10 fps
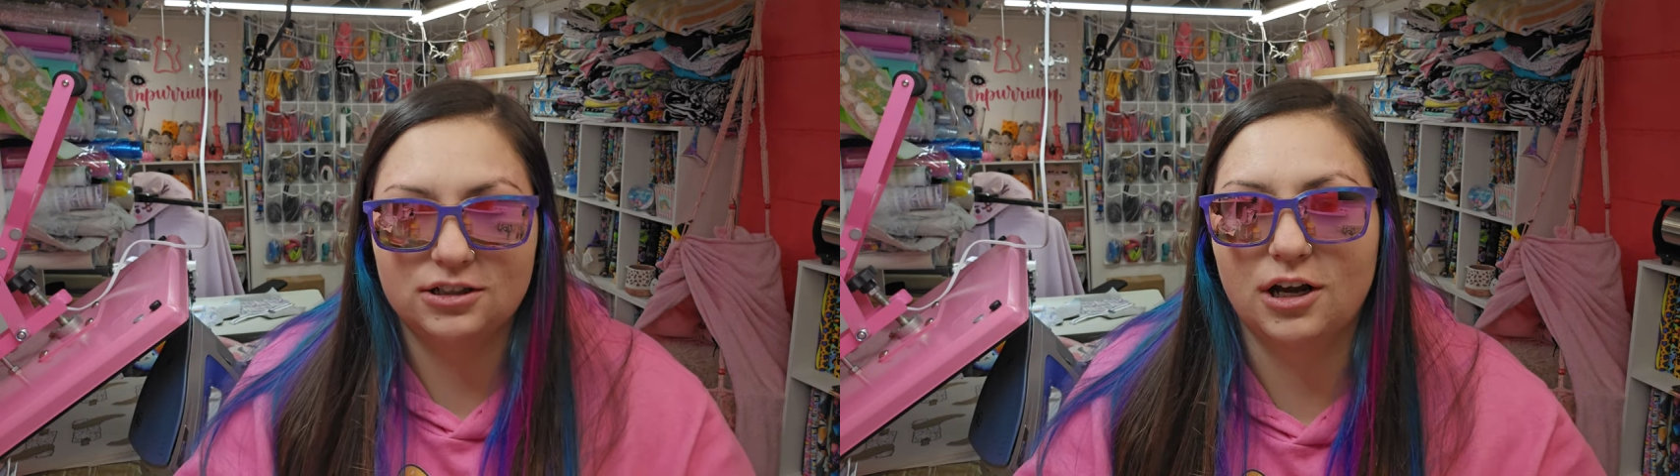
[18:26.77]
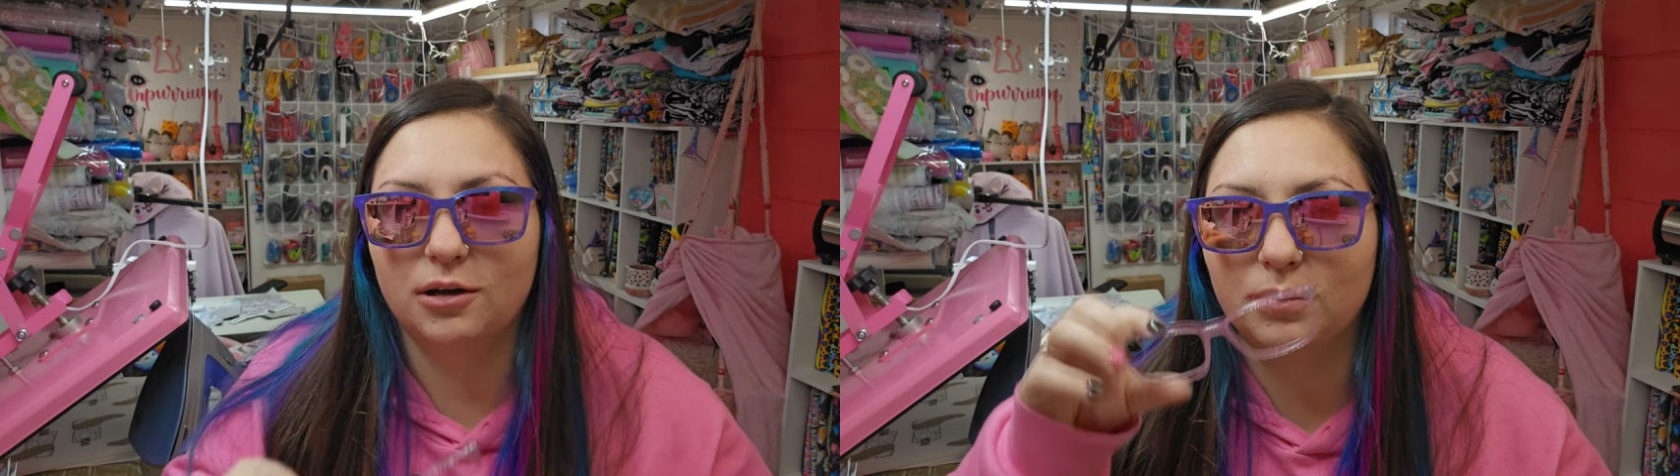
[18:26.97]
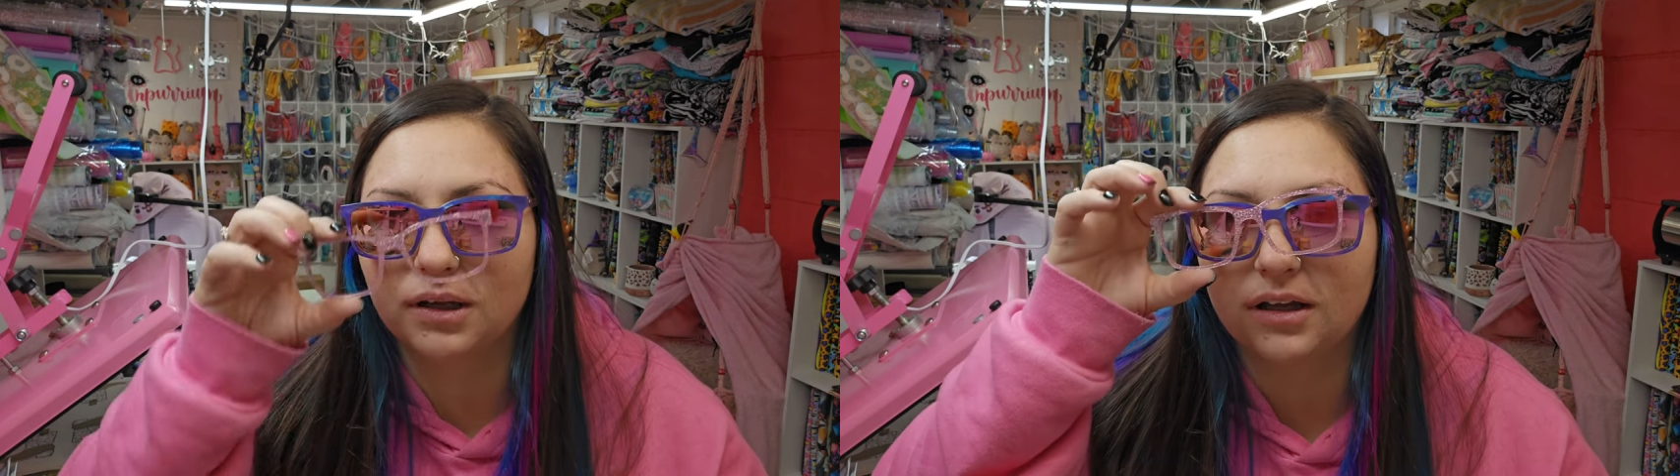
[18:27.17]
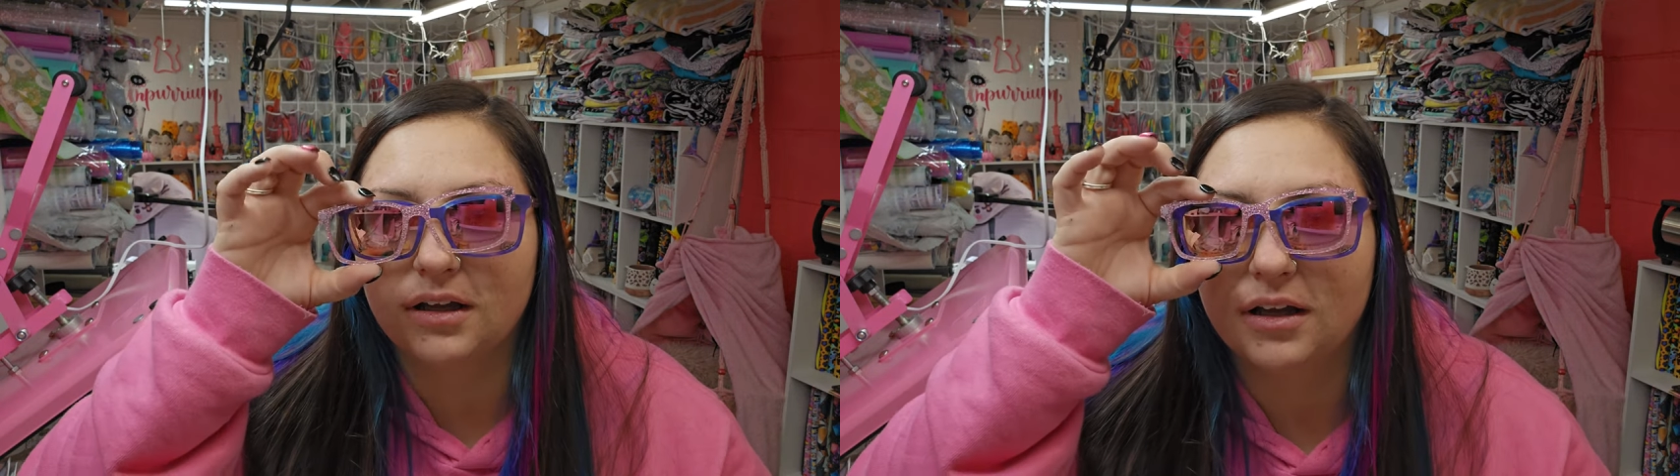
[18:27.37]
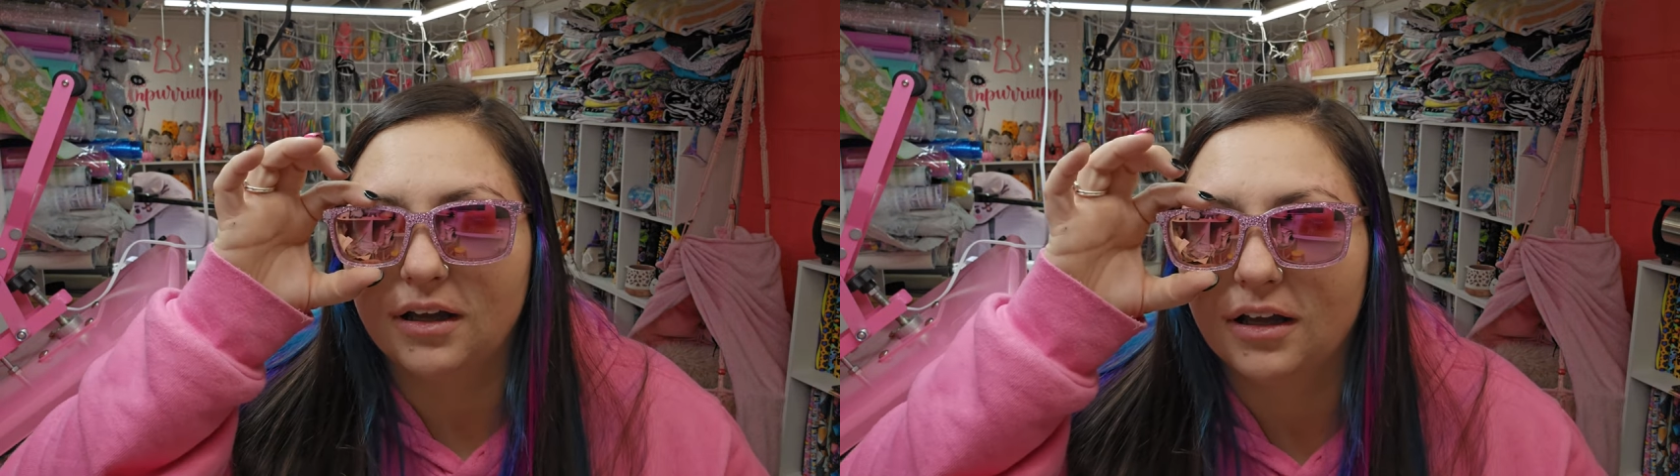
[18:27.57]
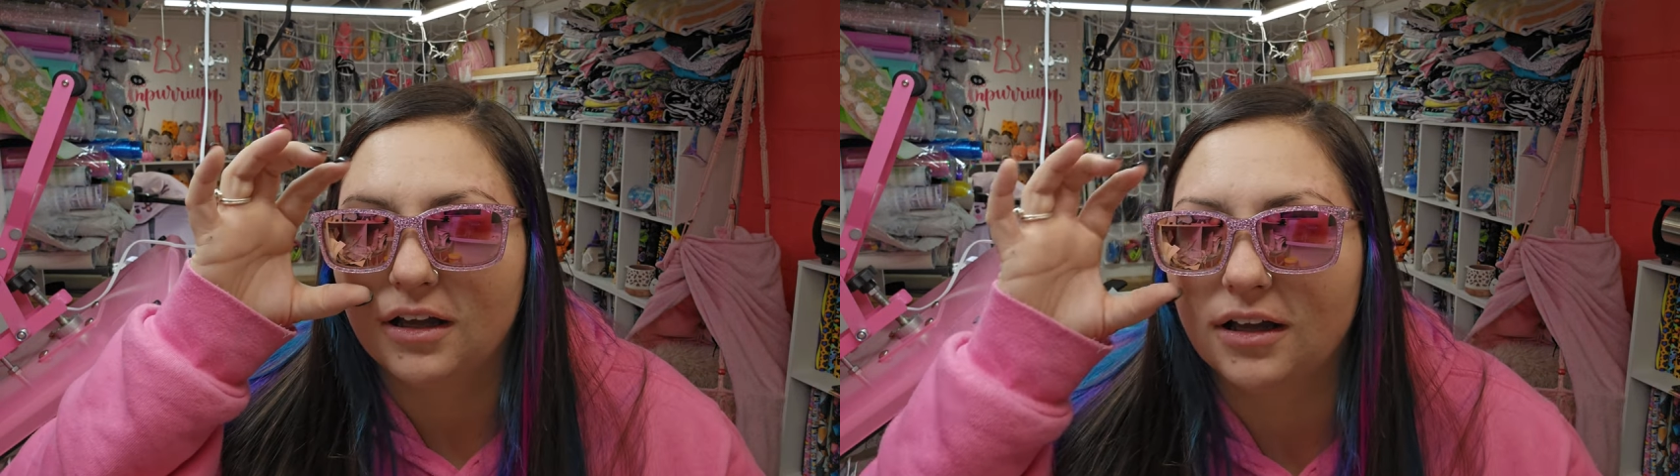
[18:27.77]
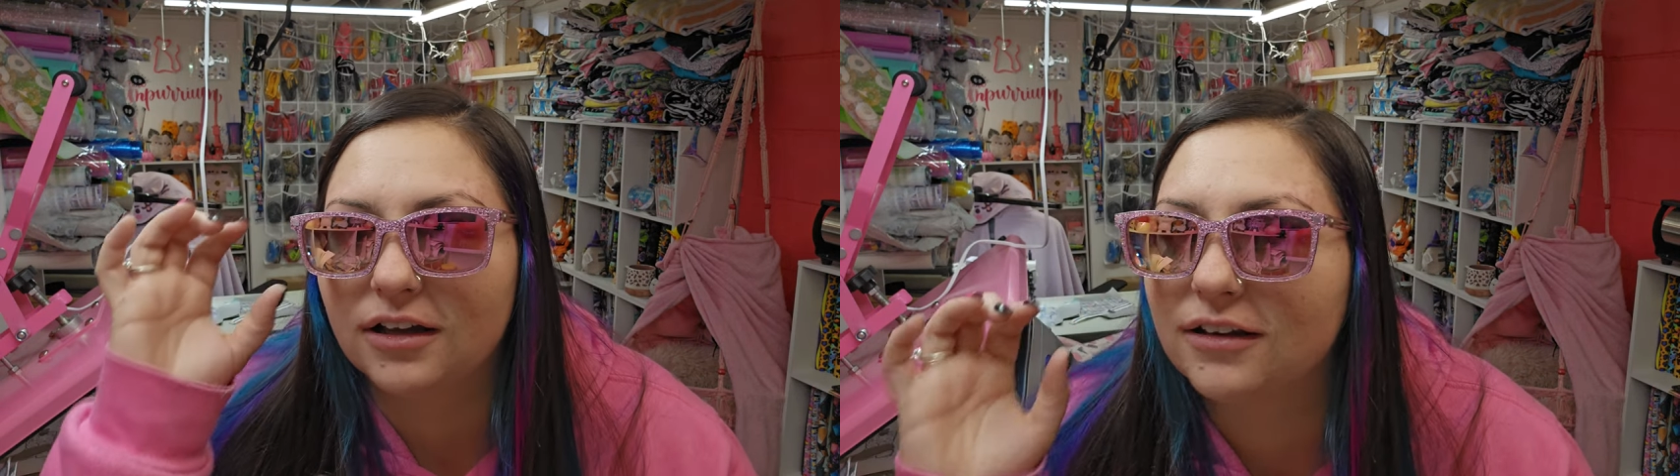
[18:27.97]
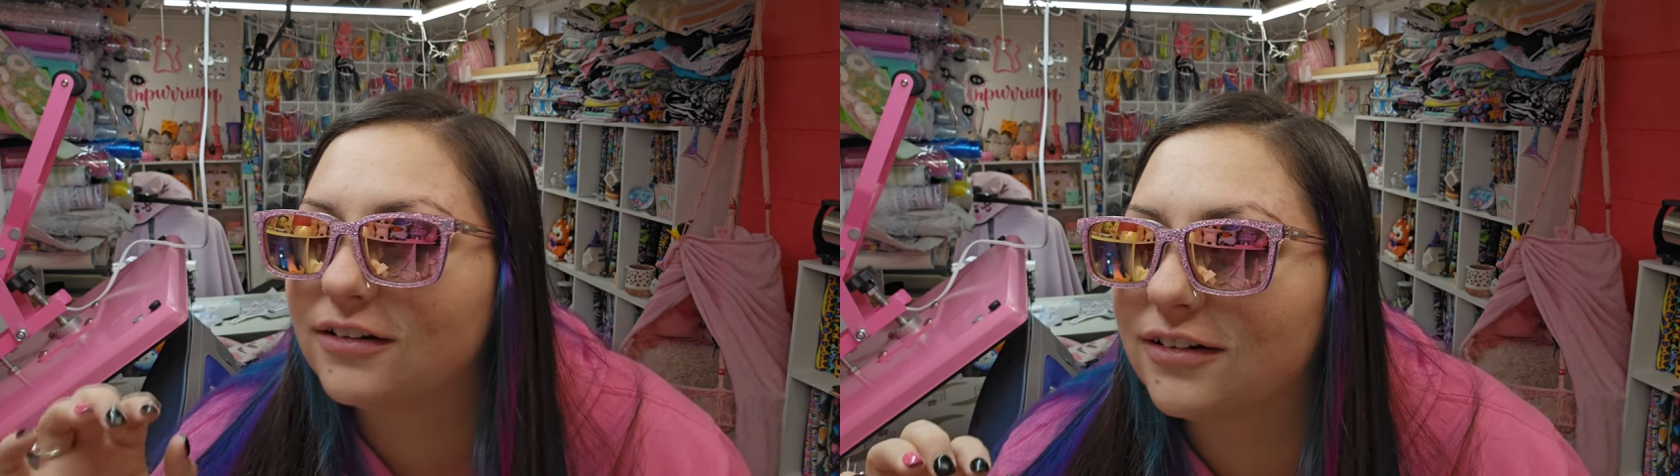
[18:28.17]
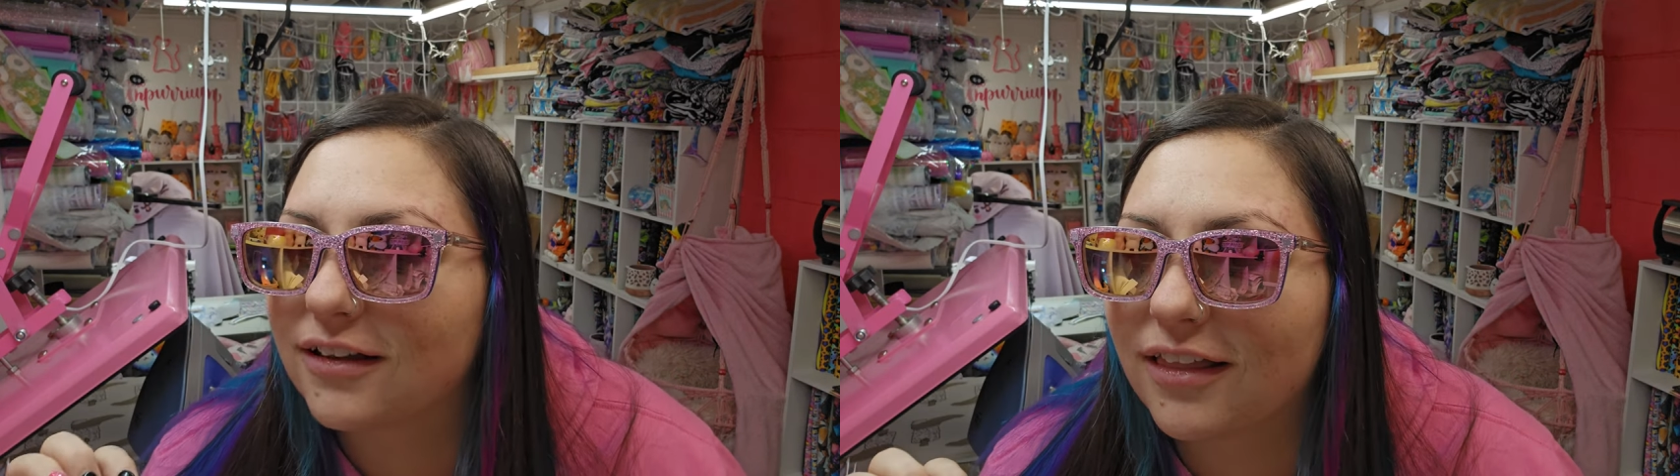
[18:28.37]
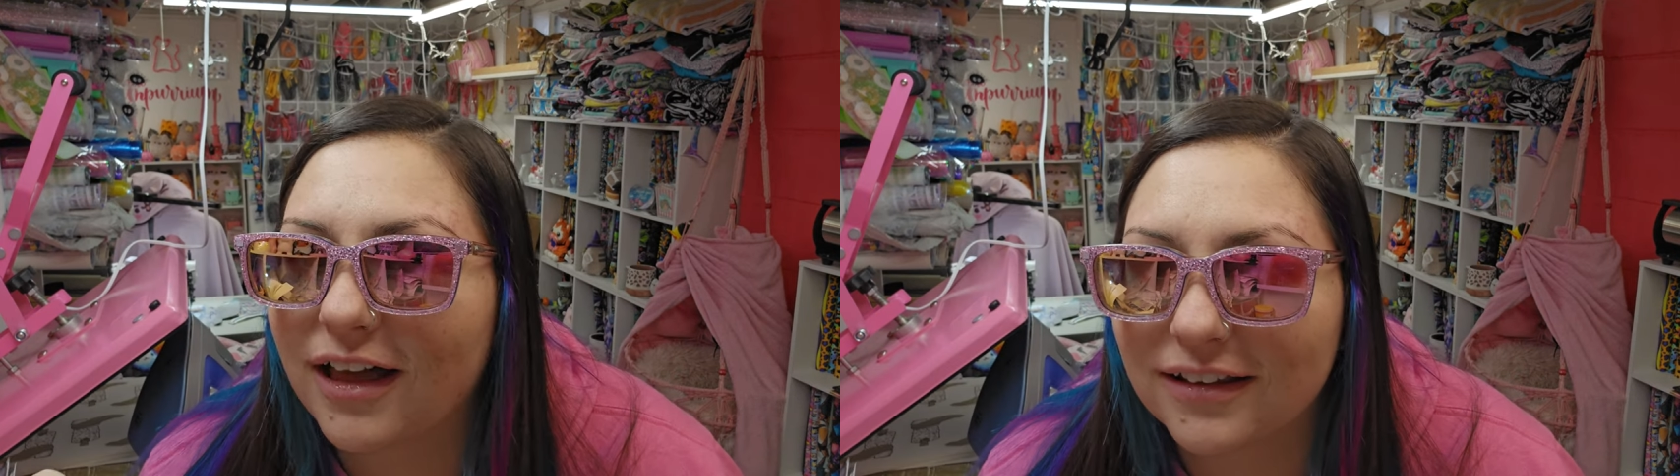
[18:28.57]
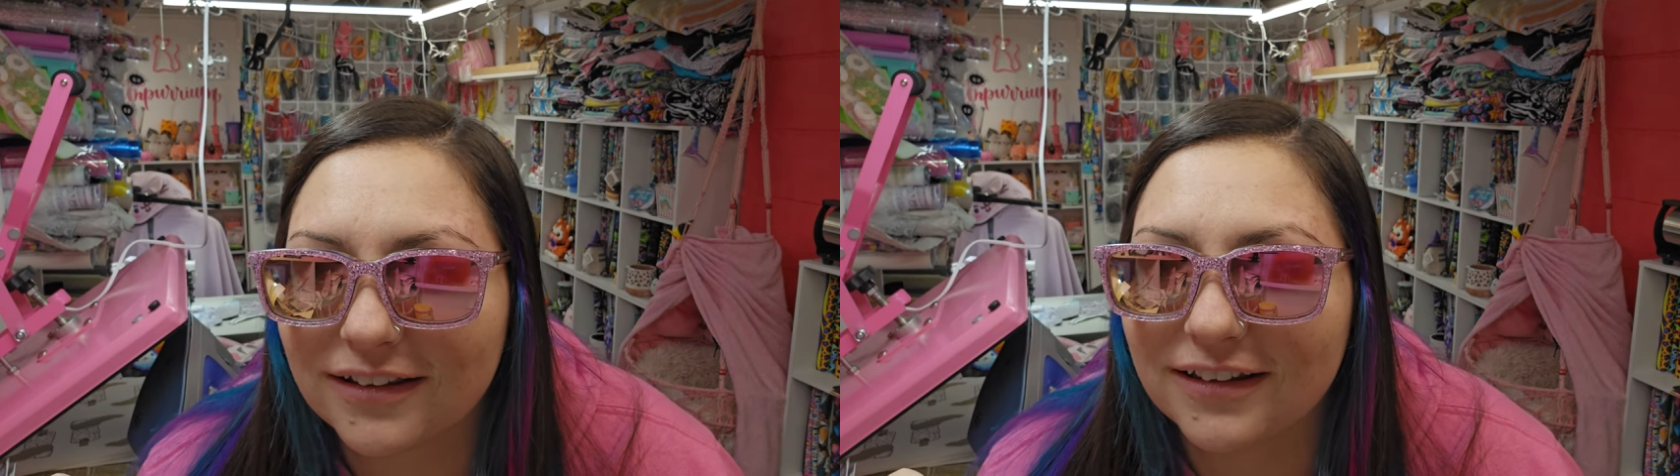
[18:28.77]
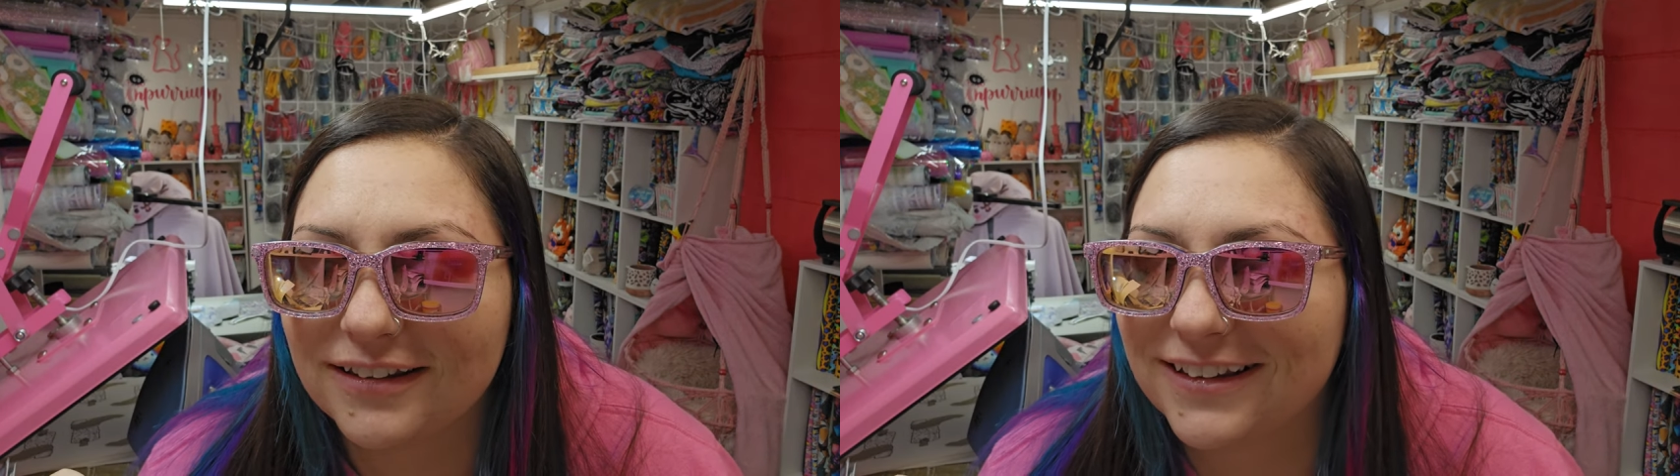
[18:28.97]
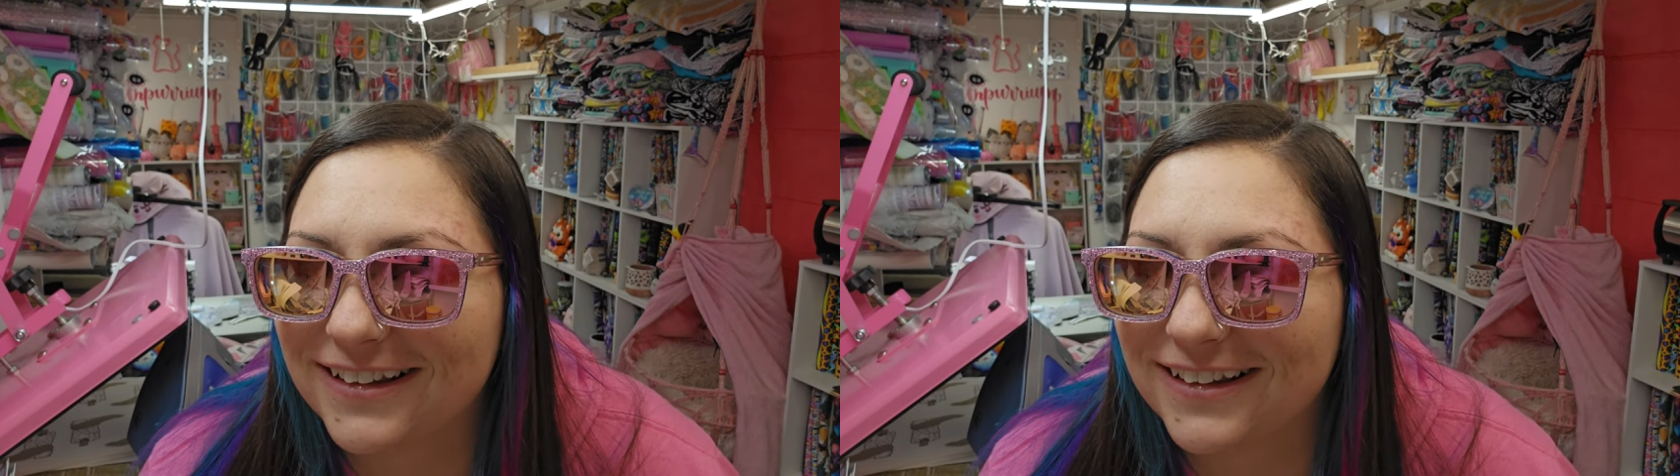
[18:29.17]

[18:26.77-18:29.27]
up your sunglasses.